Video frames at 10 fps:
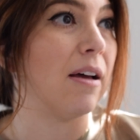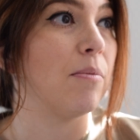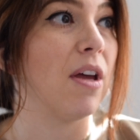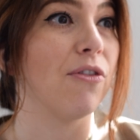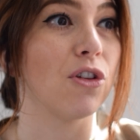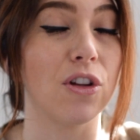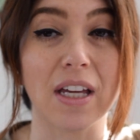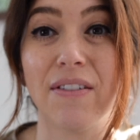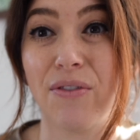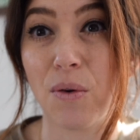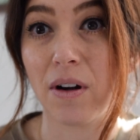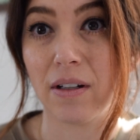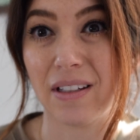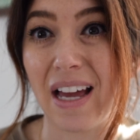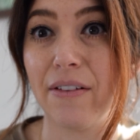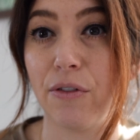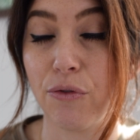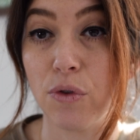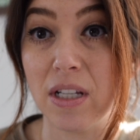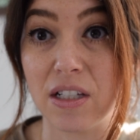If you're looking for kind of a
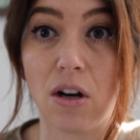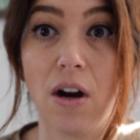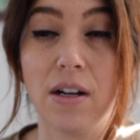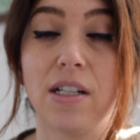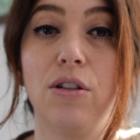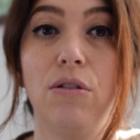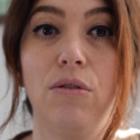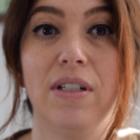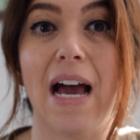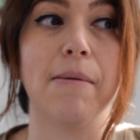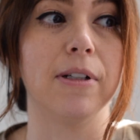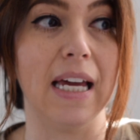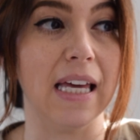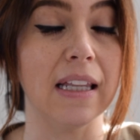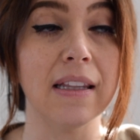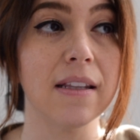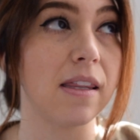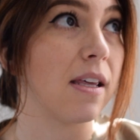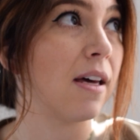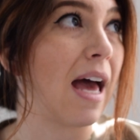free start to dabble in
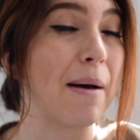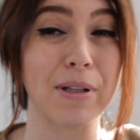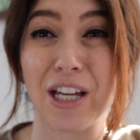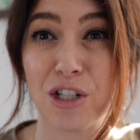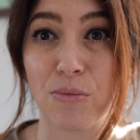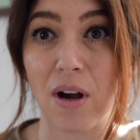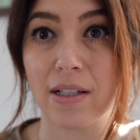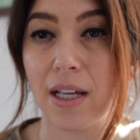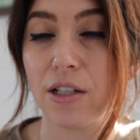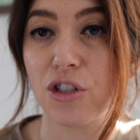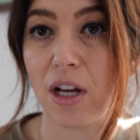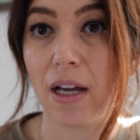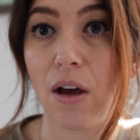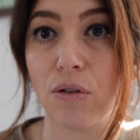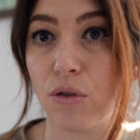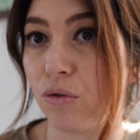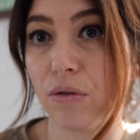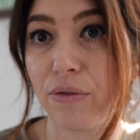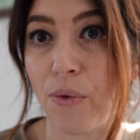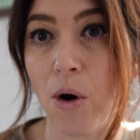the application process, check out
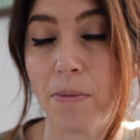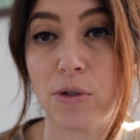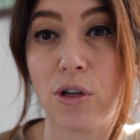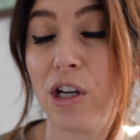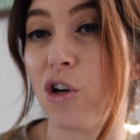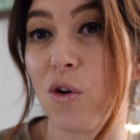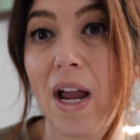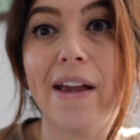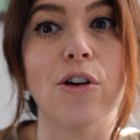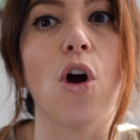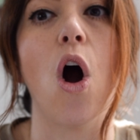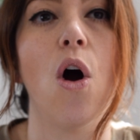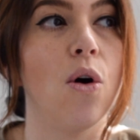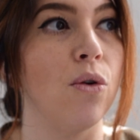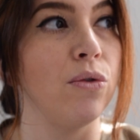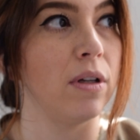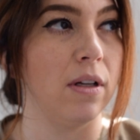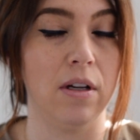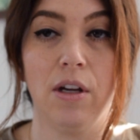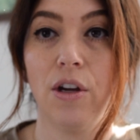Google Forms. You could create your own
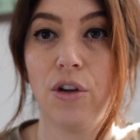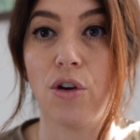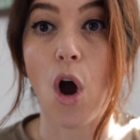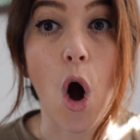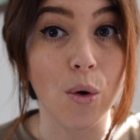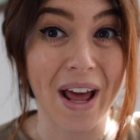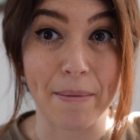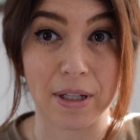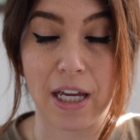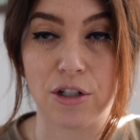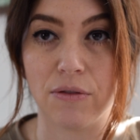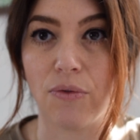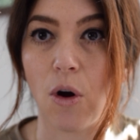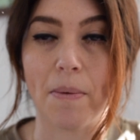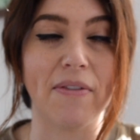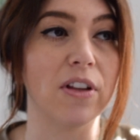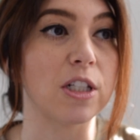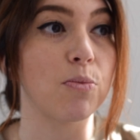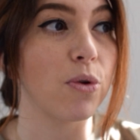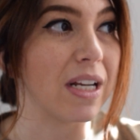application form. I feel
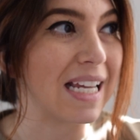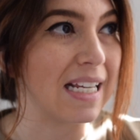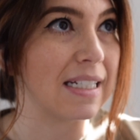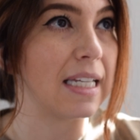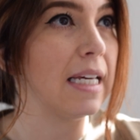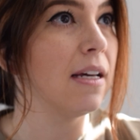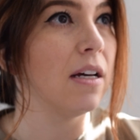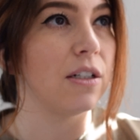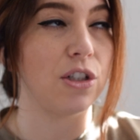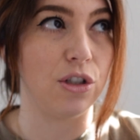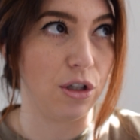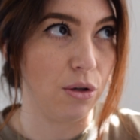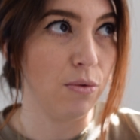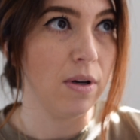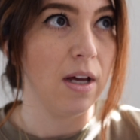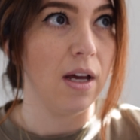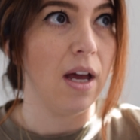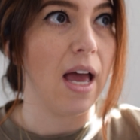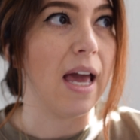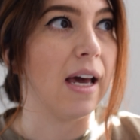it's pretty easy to do,
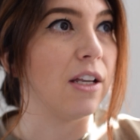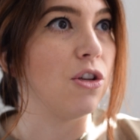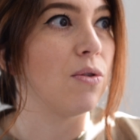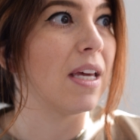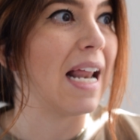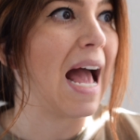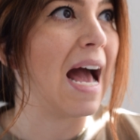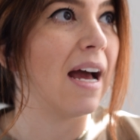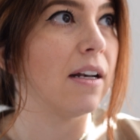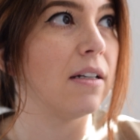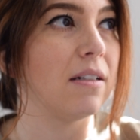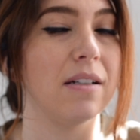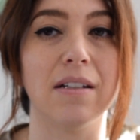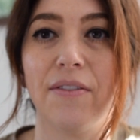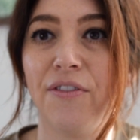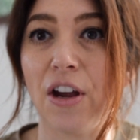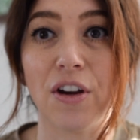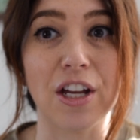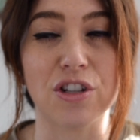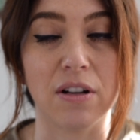and you could add
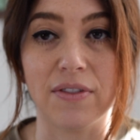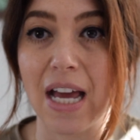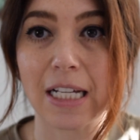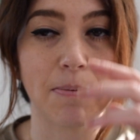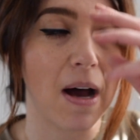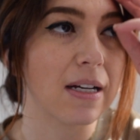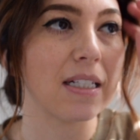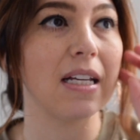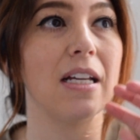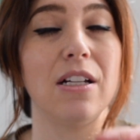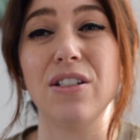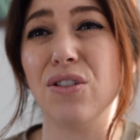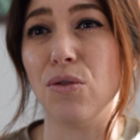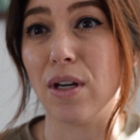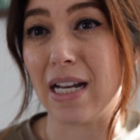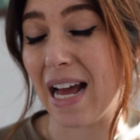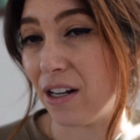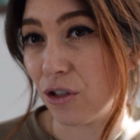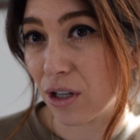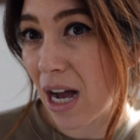variation of text boxes. You could
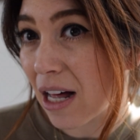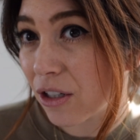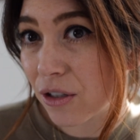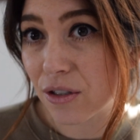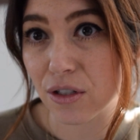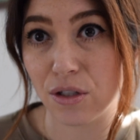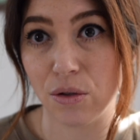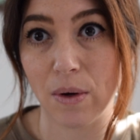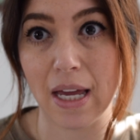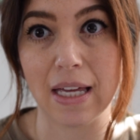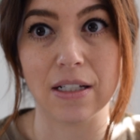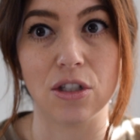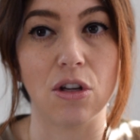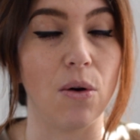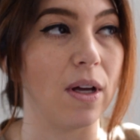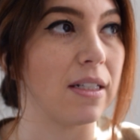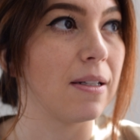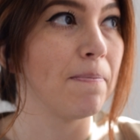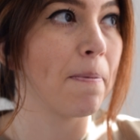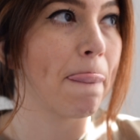add your colors to it so it
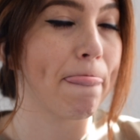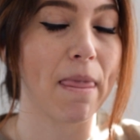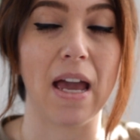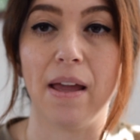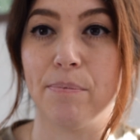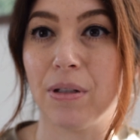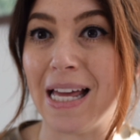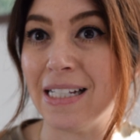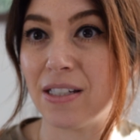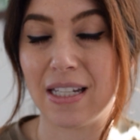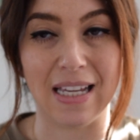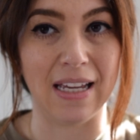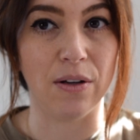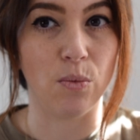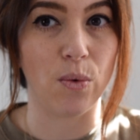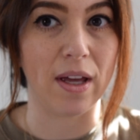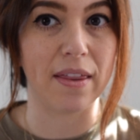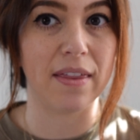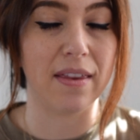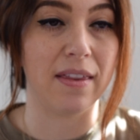blends in
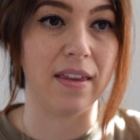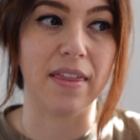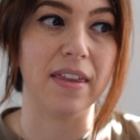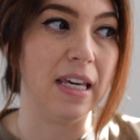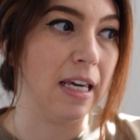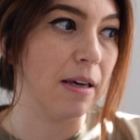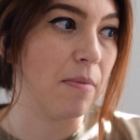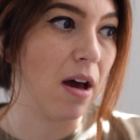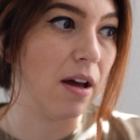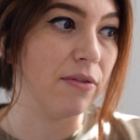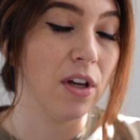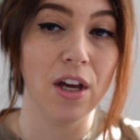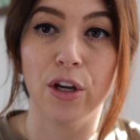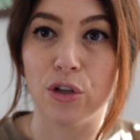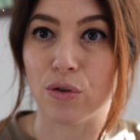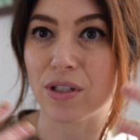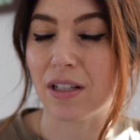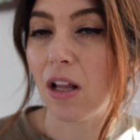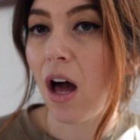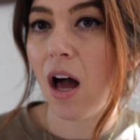with the theme of your
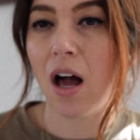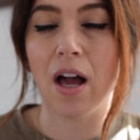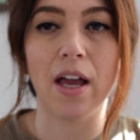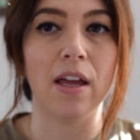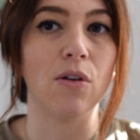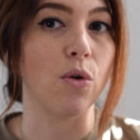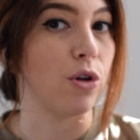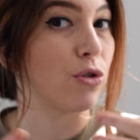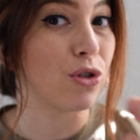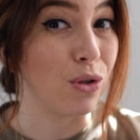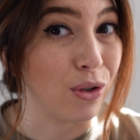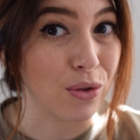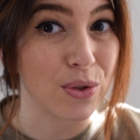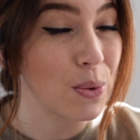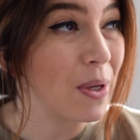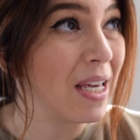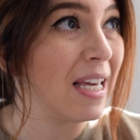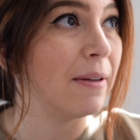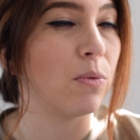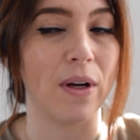salon or your studio
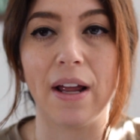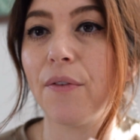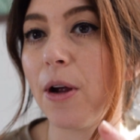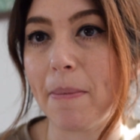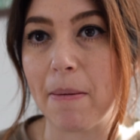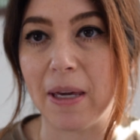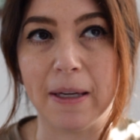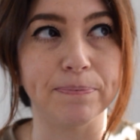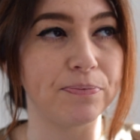suite, whatever it may be.